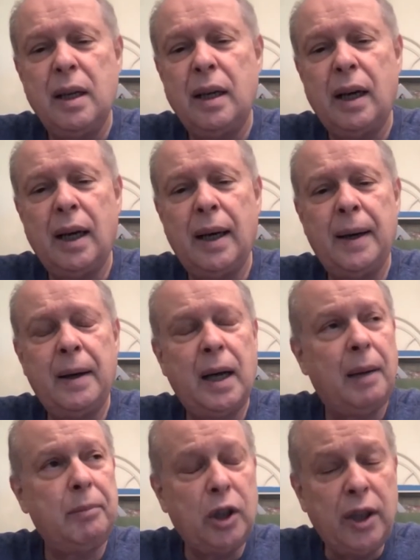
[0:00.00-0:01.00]
Uh,
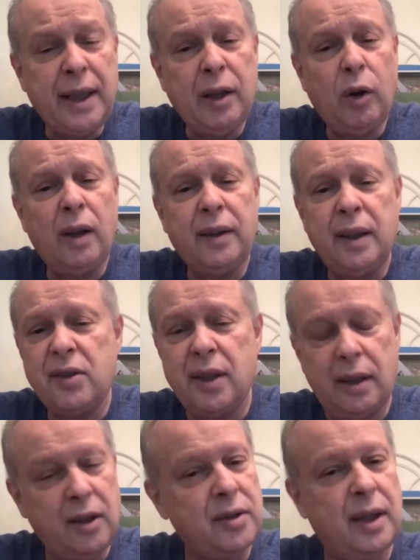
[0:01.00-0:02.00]
I'm learning all these things.
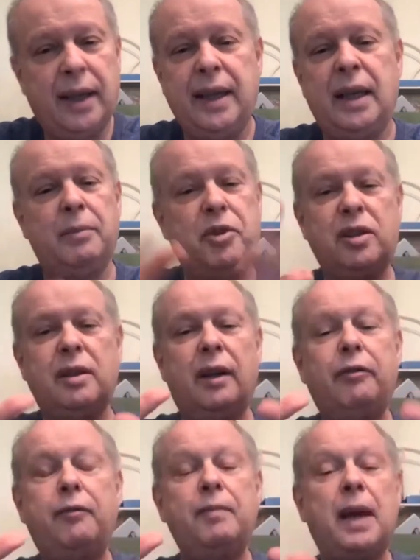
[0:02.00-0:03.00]
This, again, I'm just,
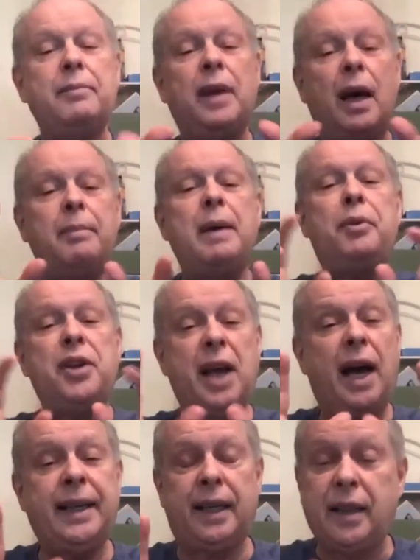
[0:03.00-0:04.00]
I'm, I'm embryonic.